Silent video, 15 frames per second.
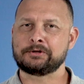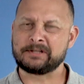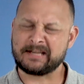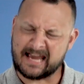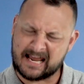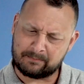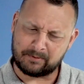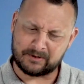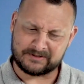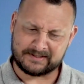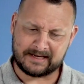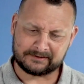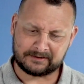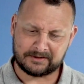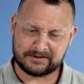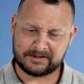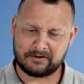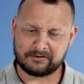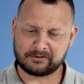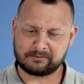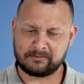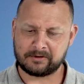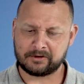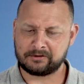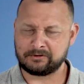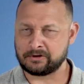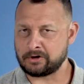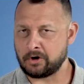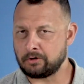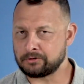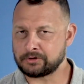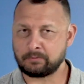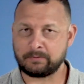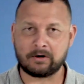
to kind of protect ourselves from the culture.